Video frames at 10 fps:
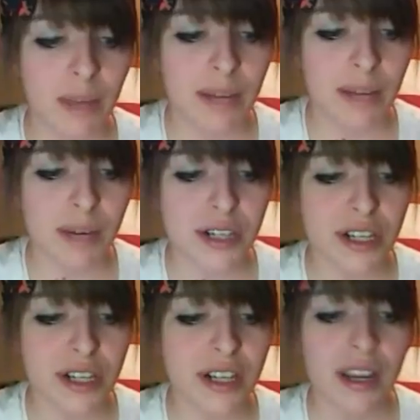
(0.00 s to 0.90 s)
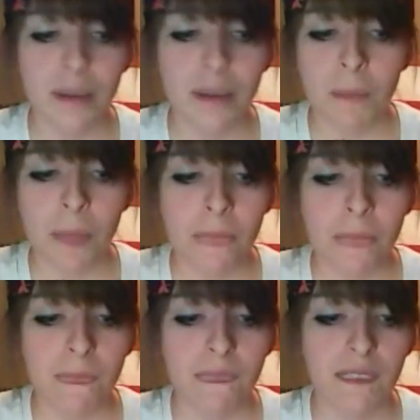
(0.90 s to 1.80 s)
blood pressure.
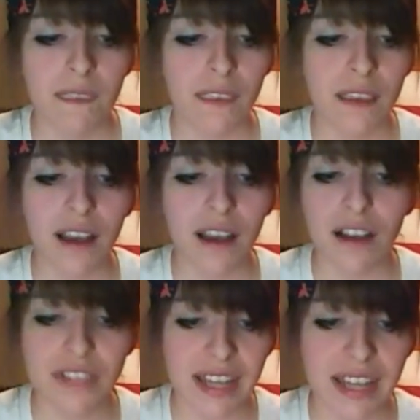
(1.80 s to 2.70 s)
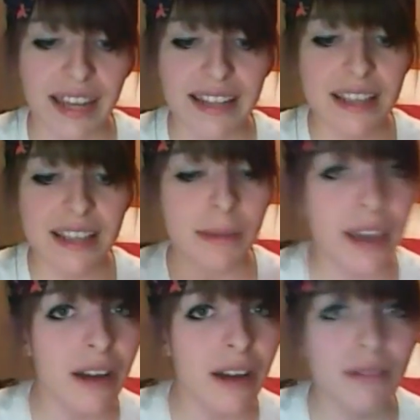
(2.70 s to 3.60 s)
Often headaches come
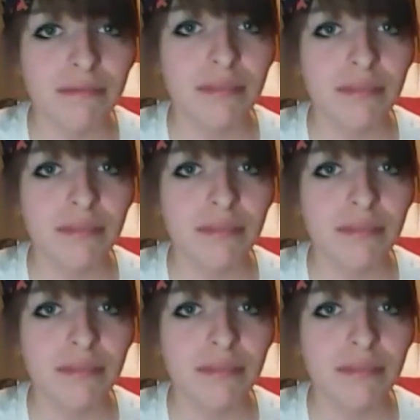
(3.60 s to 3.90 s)
and go,